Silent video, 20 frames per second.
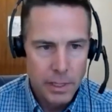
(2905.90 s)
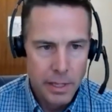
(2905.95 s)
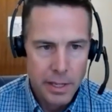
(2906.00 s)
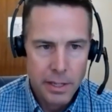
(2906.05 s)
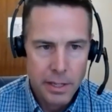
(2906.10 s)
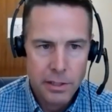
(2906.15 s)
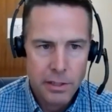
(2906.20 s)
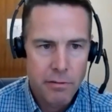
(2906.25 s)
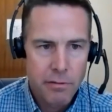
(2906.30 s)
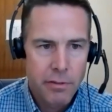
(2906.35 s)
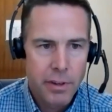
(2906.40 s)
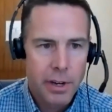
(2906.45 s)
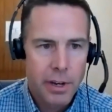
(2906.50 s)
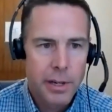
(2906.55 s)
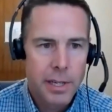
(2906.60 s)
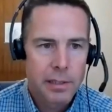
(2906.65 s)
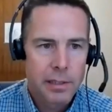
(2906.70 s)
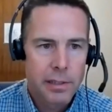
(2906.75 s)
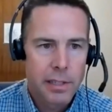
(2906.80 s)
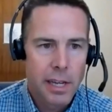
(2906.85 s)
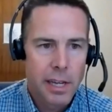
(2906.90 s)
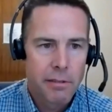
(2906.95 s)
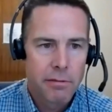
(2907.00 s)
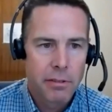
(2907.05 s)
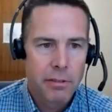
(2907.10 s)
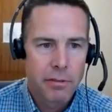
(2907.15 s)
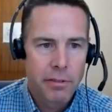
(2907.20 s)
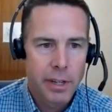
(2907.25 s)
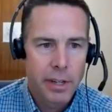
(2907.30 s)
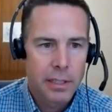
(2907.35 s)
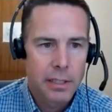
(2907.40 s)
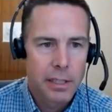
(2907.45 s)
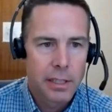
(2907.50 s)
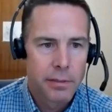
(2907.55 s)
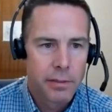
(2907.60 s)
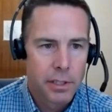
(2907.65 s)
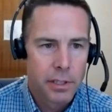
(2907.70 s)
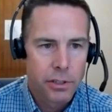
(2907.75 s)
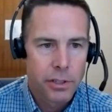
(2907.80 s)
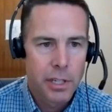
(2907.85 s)
it's a very safe,
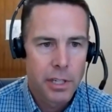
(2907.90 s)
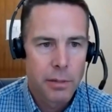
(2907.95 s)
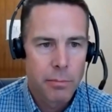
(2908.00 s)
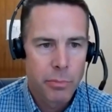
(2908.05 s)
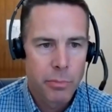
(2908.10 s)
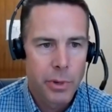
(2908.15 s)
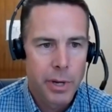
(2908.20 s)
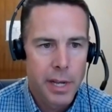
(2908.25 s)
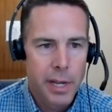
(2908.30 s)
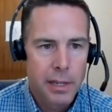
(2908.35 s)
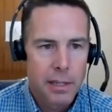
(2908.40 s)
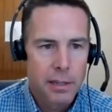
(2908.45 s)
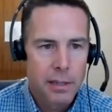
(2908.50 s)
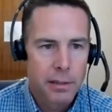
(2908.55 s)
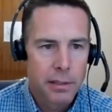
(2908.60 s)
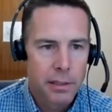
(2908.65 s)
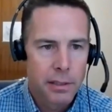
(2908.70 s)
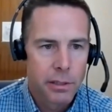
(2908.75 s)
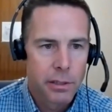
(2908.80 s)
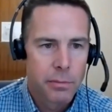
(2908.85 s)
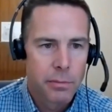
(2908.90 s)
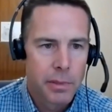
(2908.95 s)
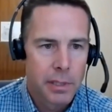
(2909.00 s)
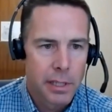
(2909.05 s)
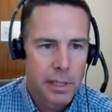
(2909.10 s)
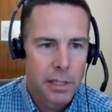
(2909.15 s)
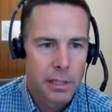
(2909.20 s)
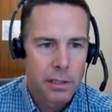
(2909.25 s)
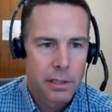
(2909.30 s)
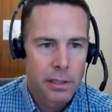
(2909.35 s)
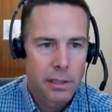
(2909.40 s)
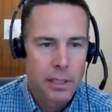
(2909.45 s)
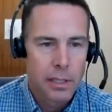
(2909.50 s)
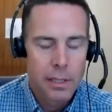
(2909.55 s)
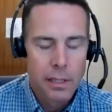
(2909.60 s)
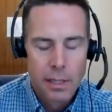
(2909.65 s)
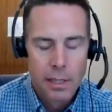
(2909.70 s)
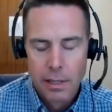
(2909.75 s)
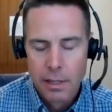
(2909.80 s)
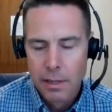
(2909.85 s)
effective, and cheap way to, to
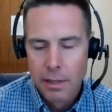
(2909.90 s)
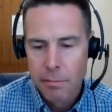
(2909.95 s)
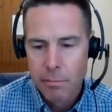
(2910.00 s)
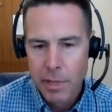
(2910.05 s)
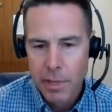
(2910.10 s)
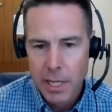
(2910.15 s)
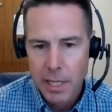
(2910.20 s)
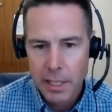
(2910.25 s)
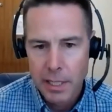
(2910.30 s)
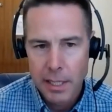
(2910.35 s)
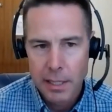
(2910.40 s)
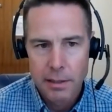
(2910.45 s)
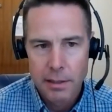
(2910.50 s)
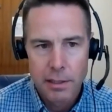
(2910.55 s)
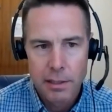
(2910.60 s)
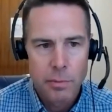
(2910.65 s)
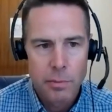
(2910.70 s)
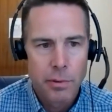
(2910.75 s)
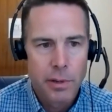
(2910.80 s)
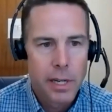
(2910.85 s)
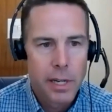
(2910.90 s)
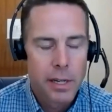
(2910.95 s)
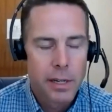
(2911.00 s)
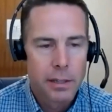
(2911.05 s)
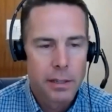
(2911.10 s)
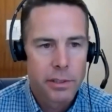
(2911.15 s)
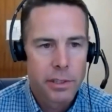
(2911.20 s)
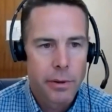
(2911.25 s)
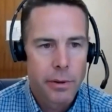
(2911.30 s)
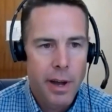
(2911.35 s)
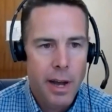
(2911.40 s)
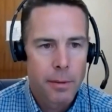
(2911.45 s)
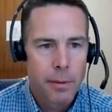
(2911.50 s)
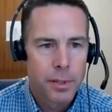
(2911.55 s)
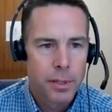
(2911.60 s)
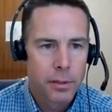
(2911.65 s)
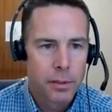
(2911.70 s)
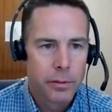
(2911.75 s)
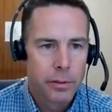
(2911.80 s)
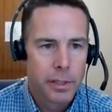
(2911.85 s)
potentially mitigate the spread. And so,
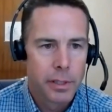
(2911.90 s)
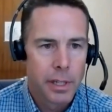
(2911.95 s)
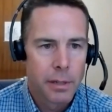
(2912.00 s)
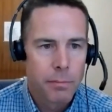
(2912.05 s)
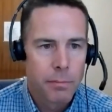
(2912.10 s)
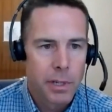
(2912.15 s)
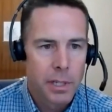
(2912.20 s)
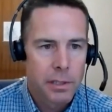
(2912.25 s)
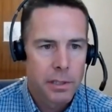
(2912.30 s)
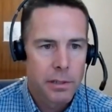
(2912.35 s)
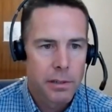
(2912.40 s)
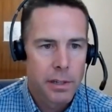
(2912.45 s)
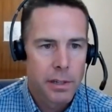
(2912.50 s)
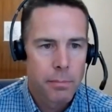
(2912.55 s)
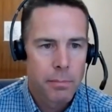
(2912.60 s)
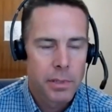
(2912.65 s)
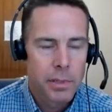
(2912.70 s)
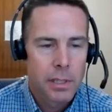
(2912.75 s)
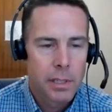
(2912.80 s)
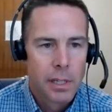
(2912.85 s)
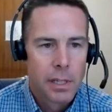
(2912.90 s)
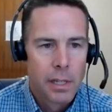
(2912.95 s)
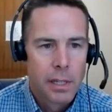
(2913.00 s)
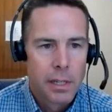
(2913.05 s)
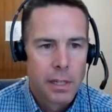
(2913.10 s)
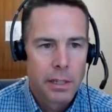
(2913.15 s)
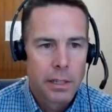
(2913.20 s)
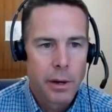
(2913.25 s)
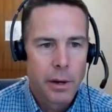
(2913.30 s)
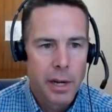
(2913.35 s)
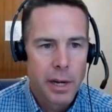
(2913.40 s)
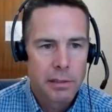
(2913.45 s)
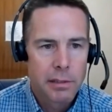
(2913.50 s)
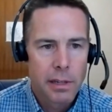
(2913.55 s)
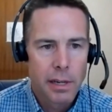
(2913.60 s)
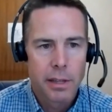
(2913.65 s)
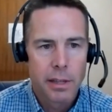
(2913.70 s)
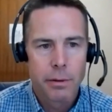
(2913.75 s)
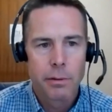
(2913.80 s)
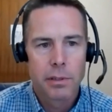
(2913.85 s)
absolutely on bus trips, you know, I
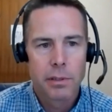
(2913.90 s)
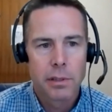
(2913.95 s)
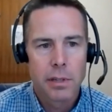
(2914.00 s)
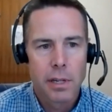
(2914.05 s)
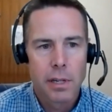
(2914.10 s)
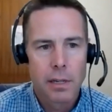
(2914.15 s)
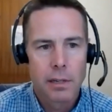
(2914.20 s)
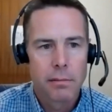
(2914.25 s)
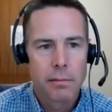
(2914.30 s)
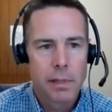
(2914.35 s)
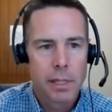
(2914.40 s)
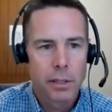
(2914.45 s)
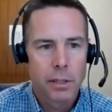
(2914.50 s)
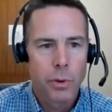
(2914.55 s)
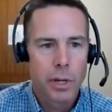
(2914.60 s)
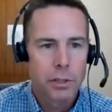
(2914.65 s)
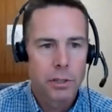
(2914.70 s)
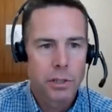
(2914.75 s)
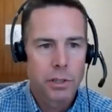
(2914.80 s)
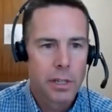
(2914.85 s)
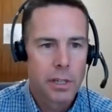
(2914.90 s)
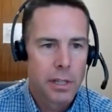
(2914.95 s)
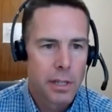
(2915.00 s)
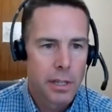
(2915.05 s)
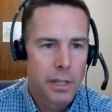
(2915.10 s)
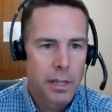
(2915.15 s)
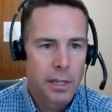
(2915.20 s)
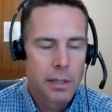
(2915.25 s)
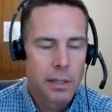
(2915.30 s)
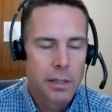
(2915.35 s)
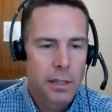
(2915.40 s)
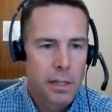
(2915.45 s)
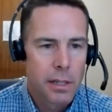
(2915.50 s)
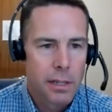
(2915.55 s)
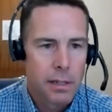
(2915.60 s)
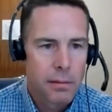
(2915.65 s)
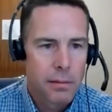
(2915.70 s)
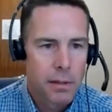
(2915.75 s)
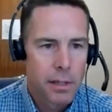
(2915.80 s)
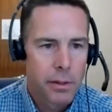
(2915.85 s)
saw there was a, a question in, in
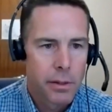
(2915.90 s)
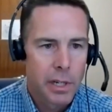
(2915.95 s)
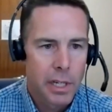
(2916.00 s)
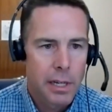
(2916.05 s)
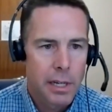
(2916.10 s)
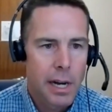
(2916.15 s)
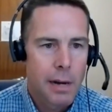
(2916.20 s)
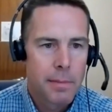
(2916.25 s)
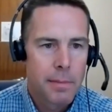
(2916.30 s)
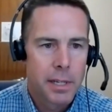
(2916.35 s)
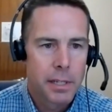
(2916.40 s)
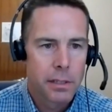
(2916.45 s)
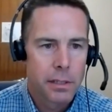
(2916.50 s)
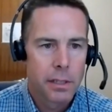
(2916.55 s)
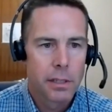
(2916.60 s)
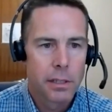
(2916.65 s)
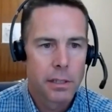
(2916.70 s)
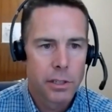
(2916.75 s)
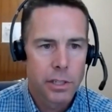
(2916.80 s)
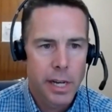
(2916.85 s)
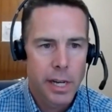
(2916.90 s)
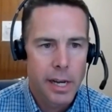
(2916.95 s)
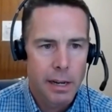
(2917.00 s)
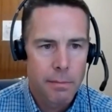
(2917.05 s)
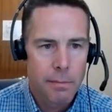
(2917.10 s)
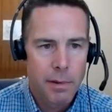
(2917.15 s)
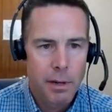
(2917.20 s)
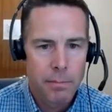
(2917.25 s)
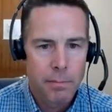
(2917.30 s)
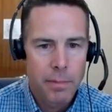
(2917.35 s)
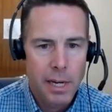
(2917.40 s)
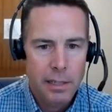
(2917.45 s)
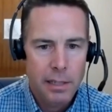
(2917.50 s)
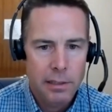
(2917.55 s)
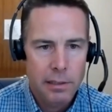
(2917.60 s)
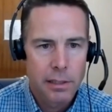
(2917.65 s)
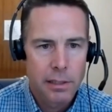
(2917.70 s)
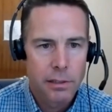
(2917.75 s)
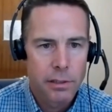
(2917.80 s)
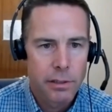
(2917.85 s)
the or a comment in the chat about
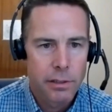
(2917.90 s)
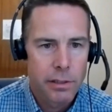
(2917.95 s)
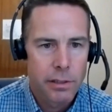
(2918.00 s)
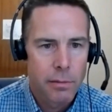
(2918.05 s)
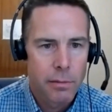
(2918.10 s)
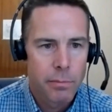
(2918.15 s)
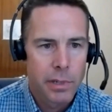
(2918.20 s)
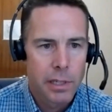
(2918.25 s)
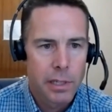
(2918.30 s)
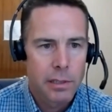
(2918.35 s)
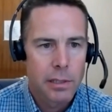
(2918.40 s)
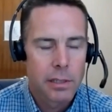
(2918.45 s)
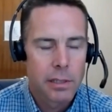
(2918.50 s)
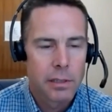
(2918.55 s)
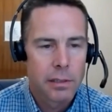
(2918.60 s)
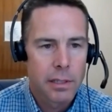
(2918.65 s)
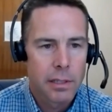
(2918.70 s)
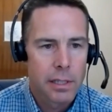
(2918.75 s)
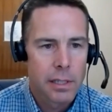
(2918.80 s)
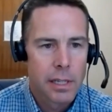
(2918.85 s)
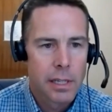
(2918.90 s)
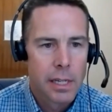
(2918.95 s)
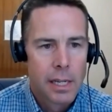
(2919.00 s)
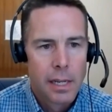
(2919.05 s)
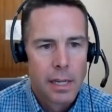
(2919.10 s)
box lunches on buses. And,